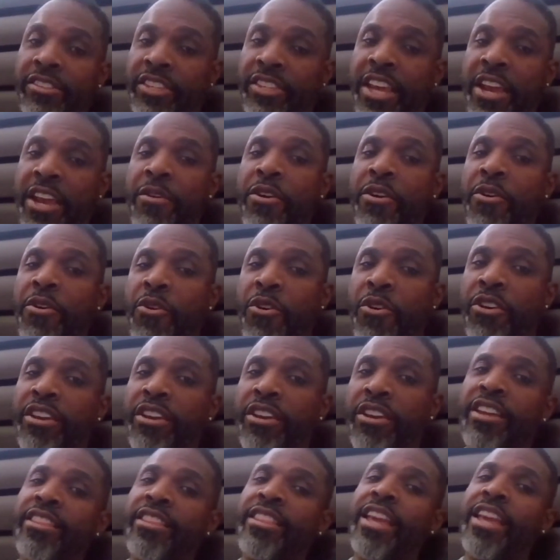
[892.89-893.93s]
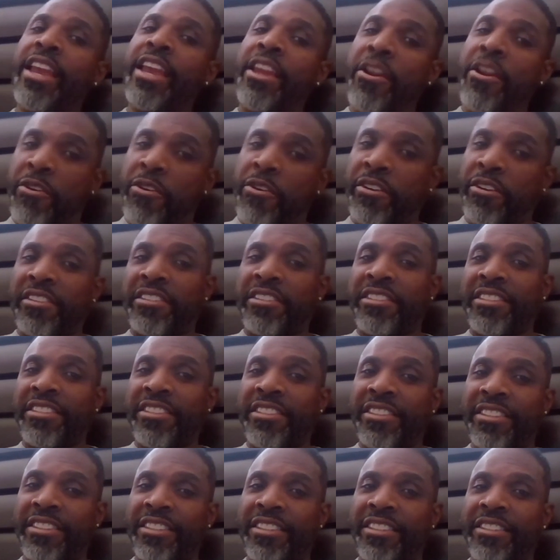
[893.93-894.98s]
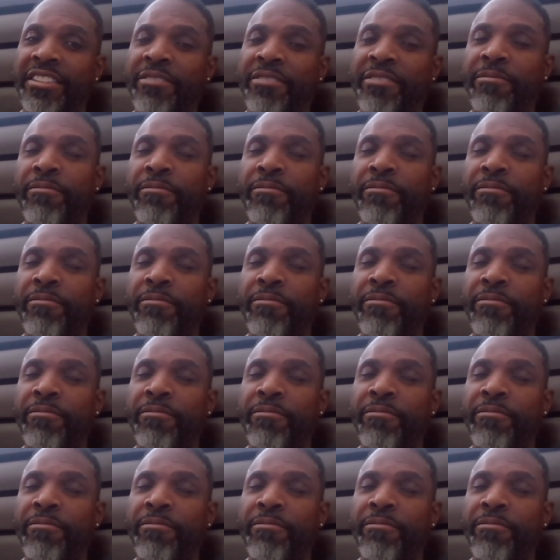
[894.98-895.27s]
in this era or in that era? Any any era.